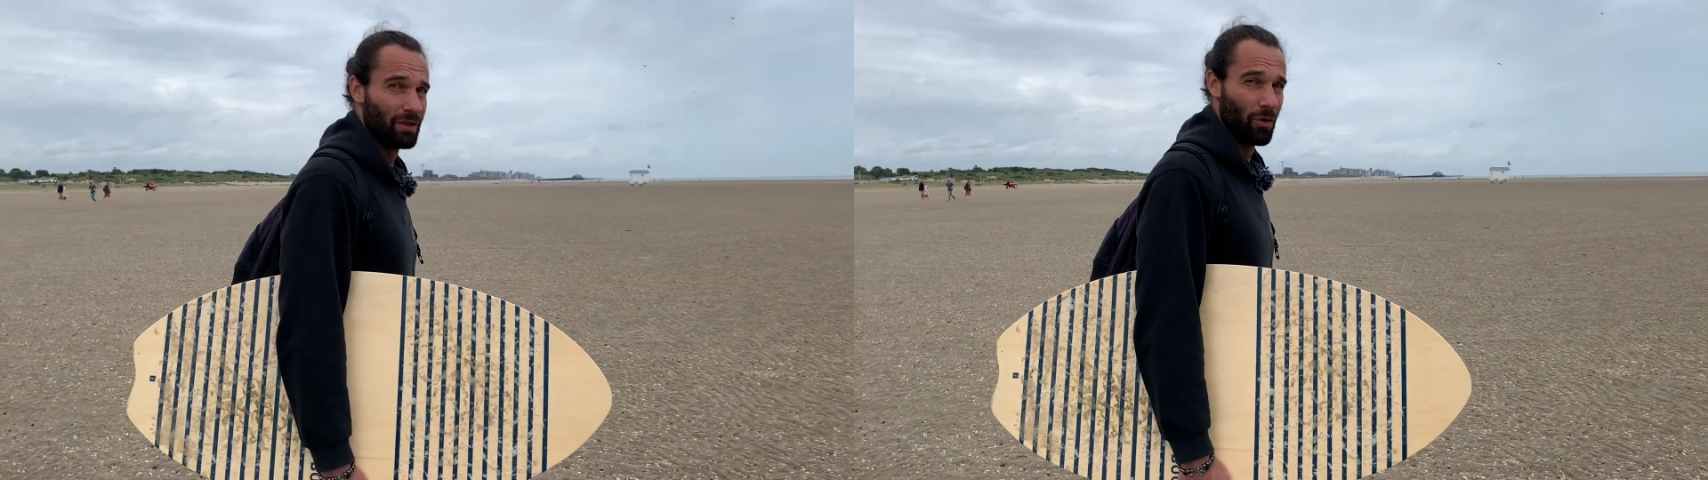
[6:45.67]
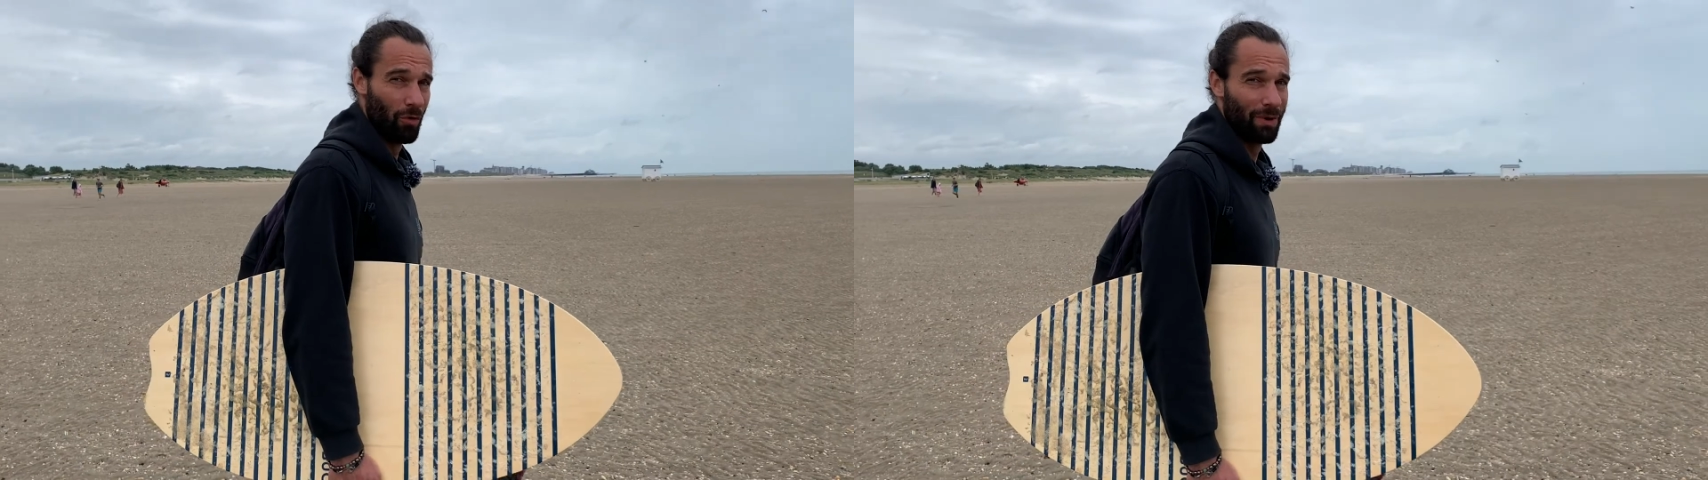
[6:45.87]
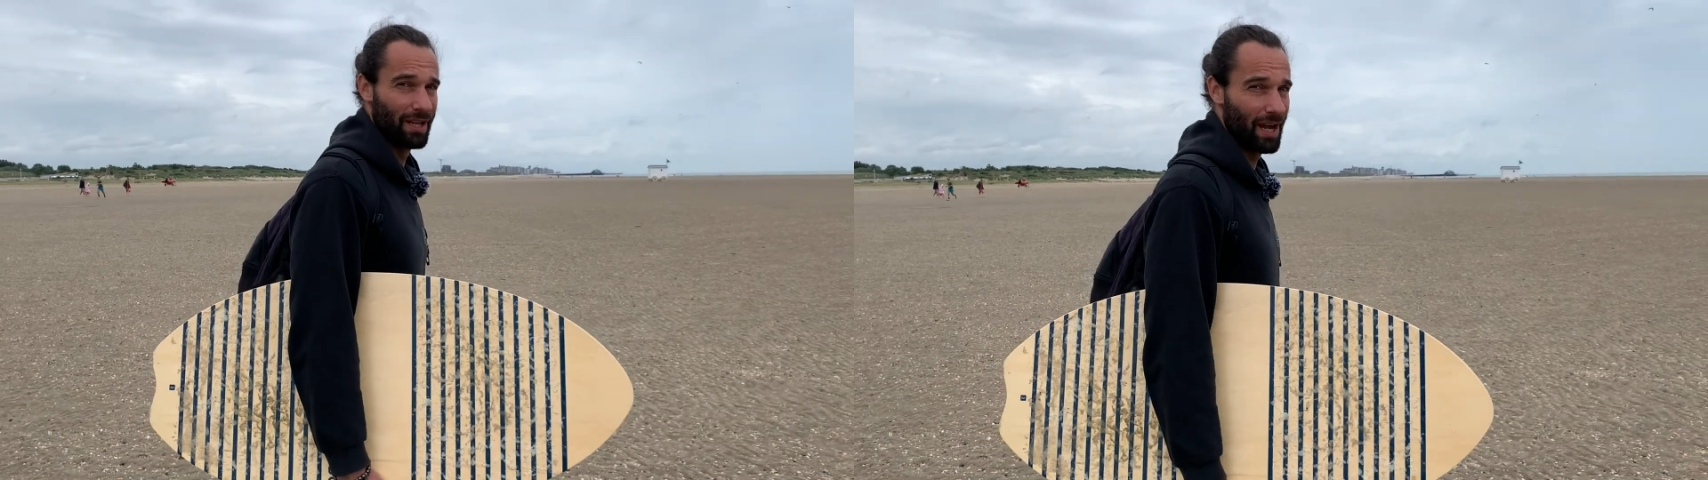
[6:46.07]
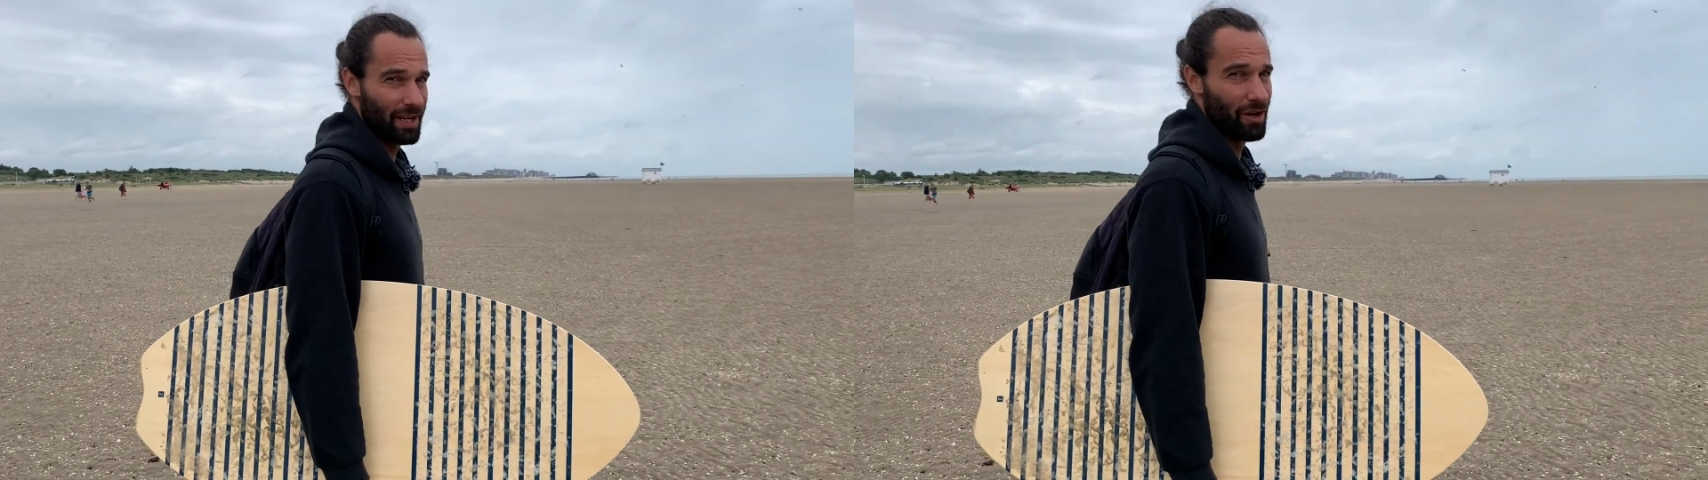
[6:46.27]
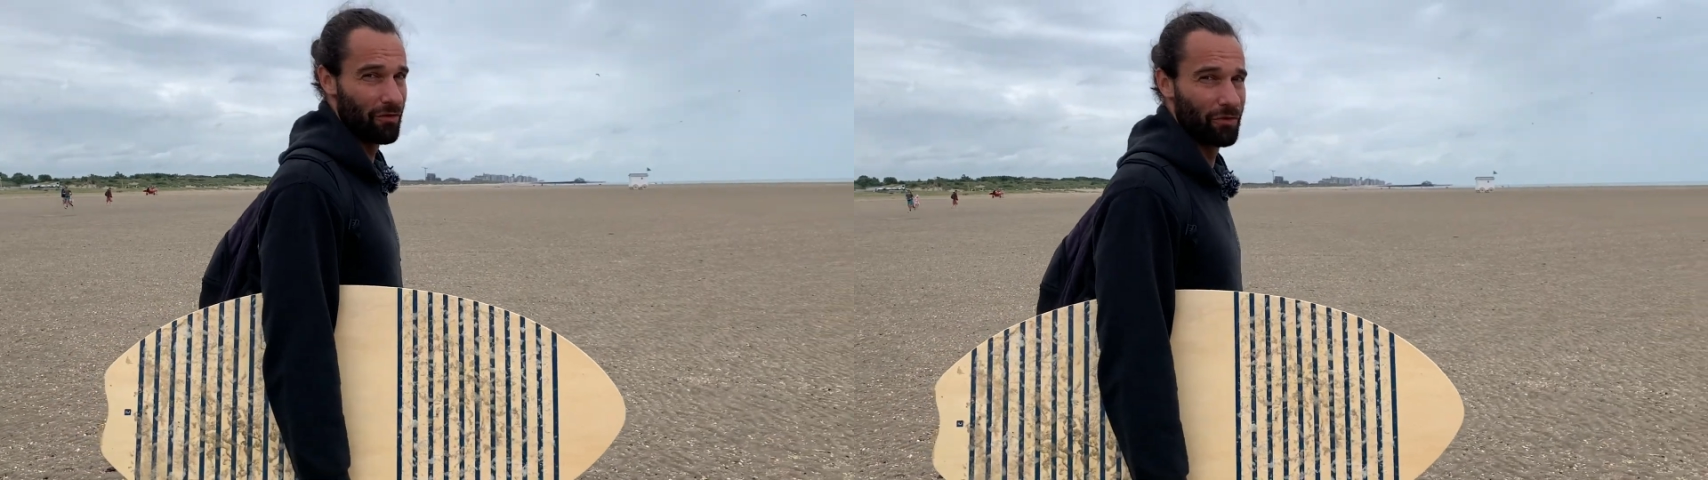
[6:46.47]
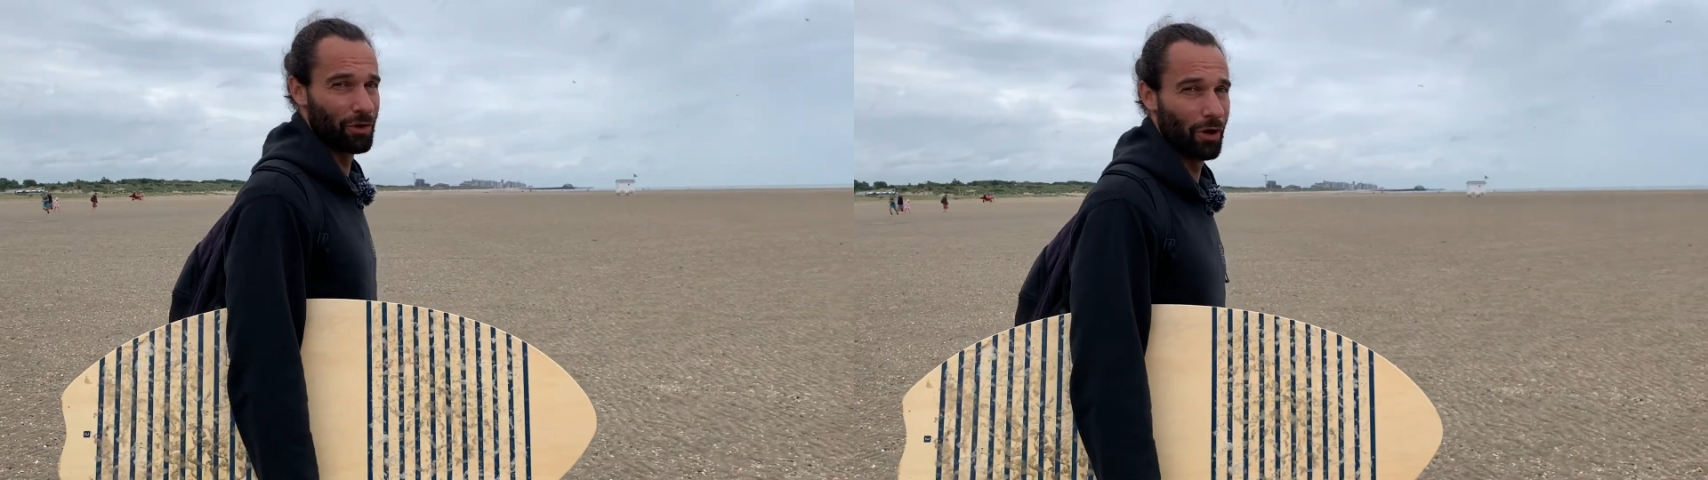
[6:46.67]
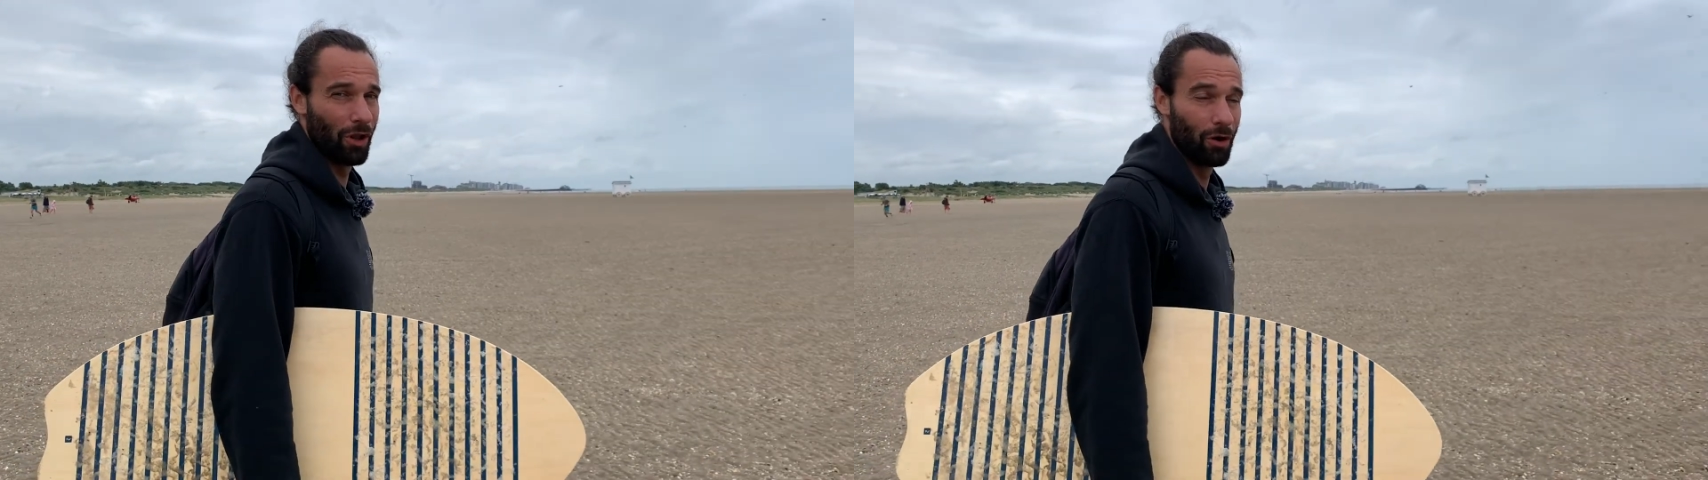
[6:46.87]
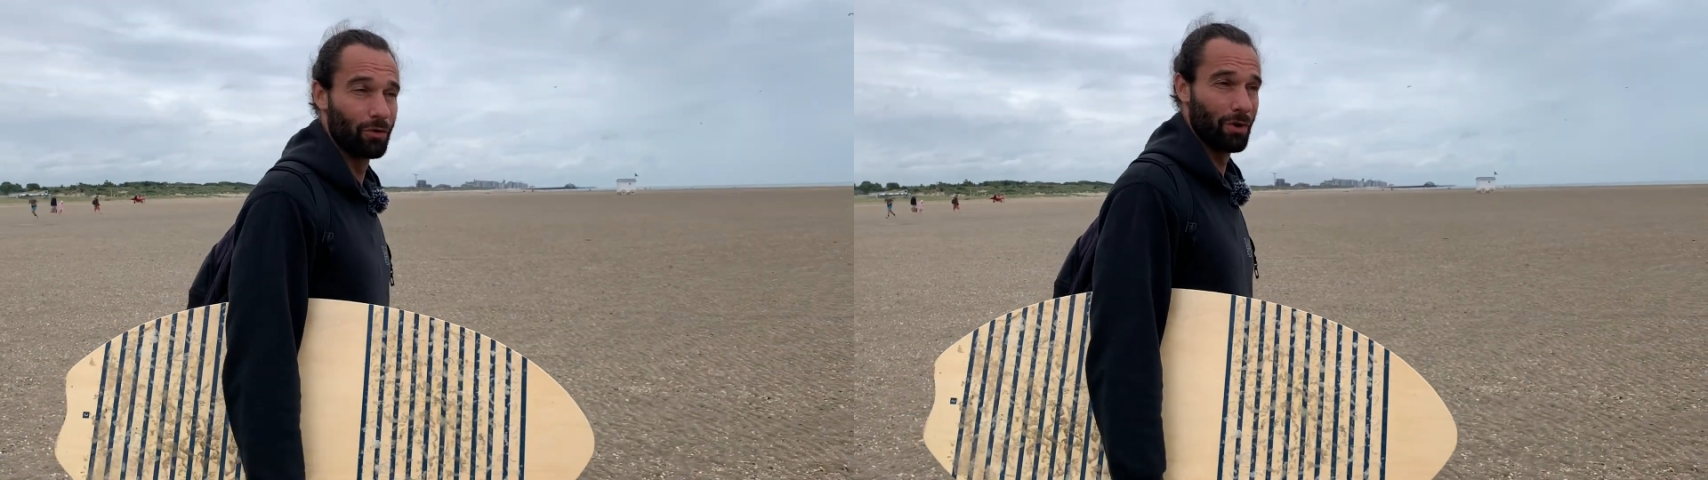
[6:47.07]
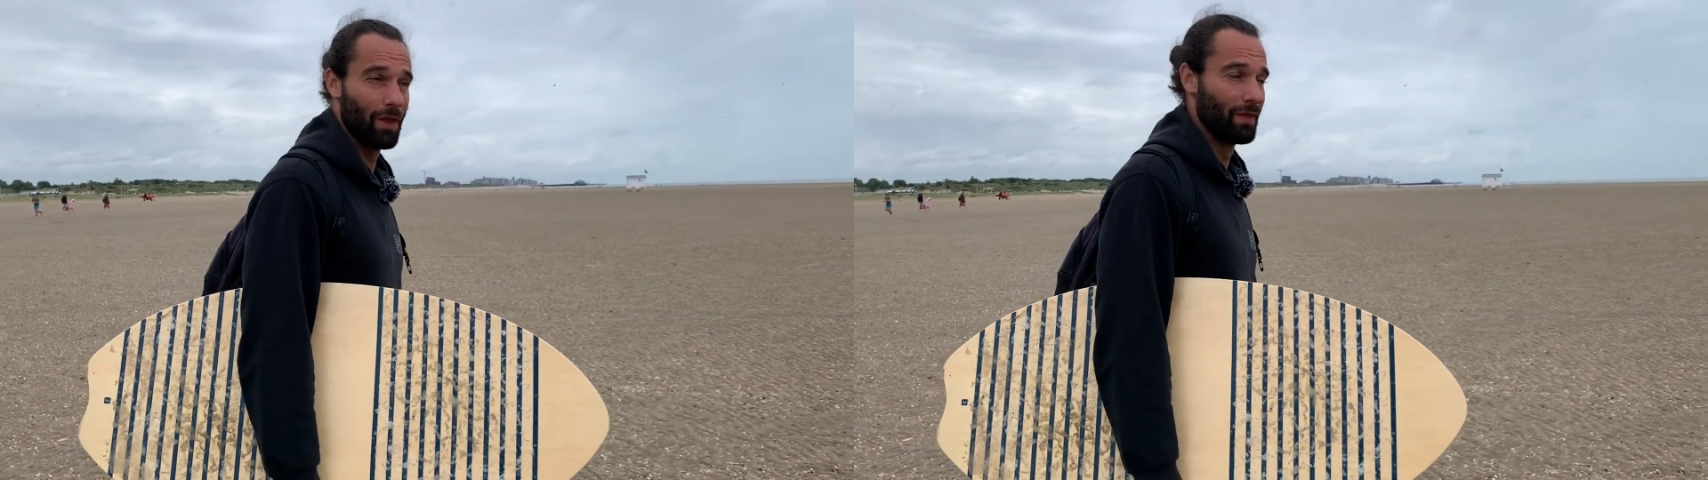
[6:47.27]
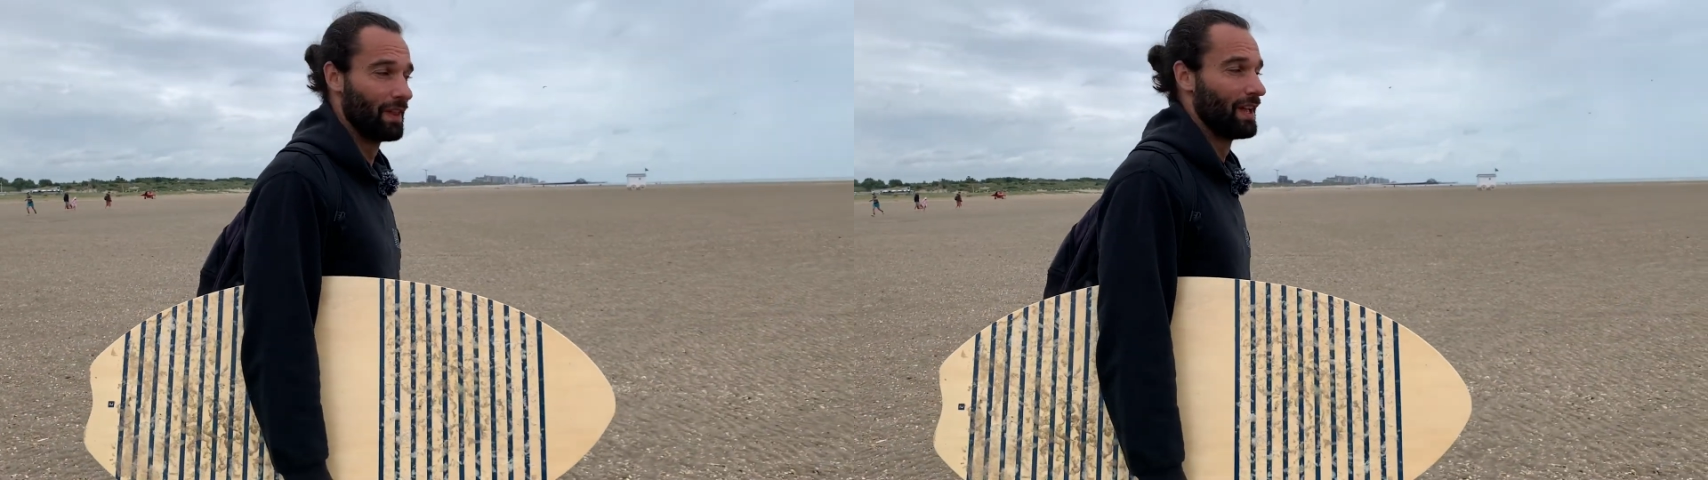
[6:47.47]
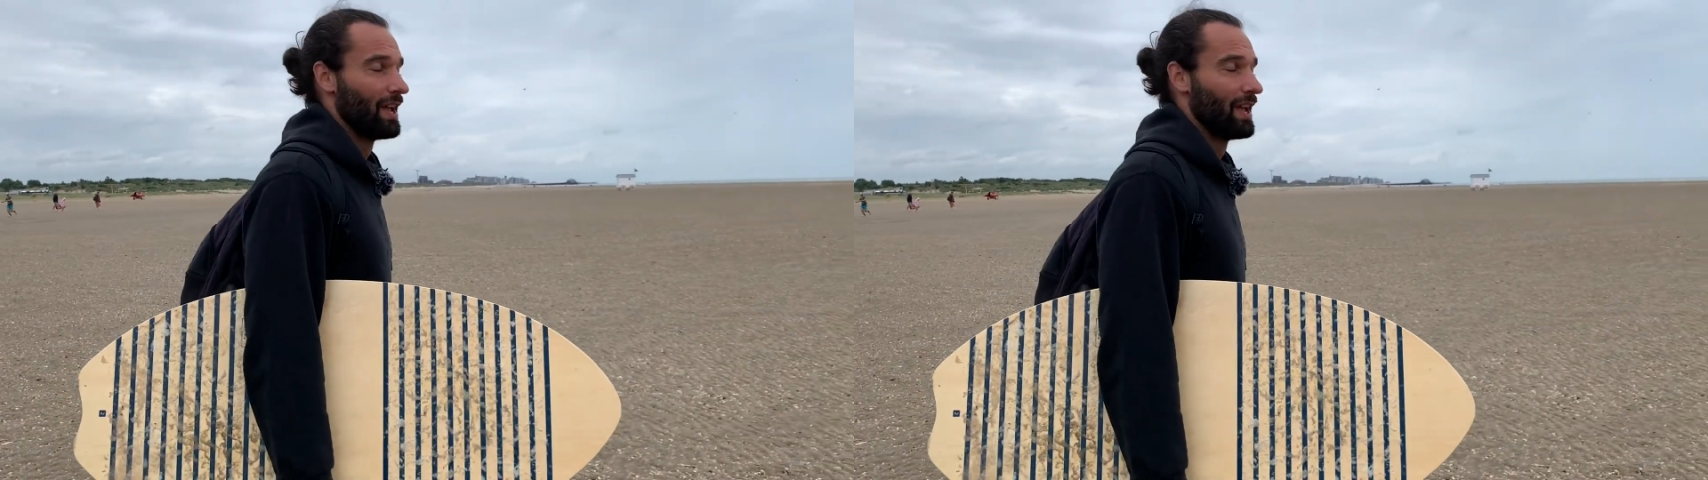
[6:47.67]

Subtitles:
normally I go for a long run.